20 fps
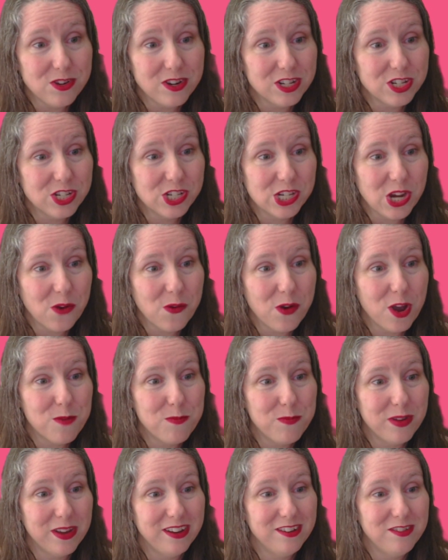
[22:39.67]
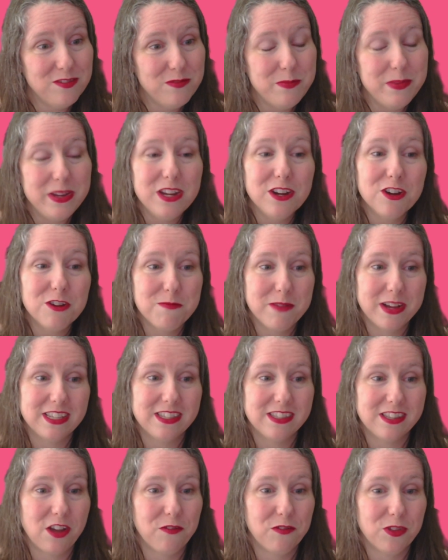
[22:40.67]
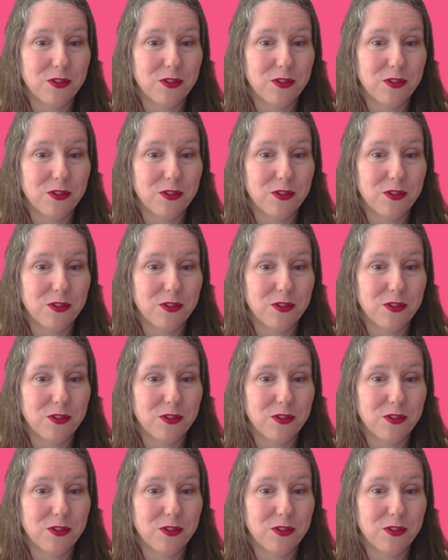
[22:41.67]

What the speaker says: can show up and be your best self